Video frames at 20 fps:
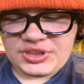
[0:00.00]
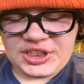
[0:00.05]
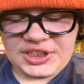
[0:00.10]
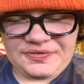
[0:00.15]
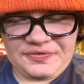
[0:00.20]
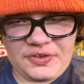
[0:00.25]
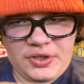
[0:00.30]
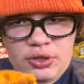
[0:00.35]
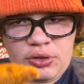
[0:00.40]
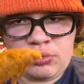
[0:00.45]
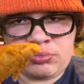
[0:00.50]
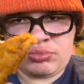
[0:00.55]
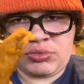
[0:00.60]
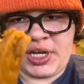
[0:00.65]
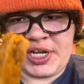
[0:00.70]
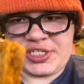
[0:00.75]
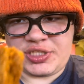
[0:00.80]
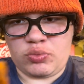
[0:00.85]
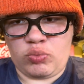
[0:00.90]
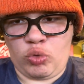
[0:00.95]
These feel
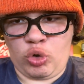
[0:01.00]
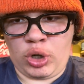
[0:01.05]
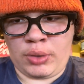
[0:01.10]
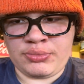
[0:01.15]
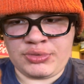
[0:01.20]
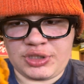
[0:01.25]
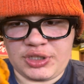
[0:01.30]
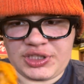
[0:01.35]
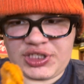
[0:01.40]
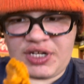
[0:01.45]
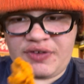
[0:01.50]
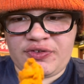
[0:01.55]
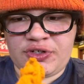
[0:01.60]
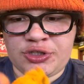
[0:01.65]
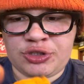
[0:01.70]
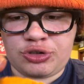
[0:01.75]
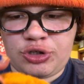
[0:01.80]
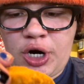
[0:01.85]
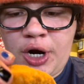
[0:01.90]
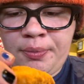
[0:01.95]
nice and warm, so let's give
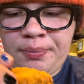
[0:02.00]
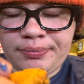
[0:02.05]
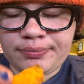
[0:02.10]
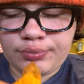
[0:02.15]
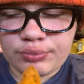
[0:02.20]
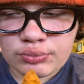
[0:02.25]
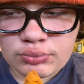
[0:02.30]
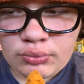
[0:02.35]
this a try.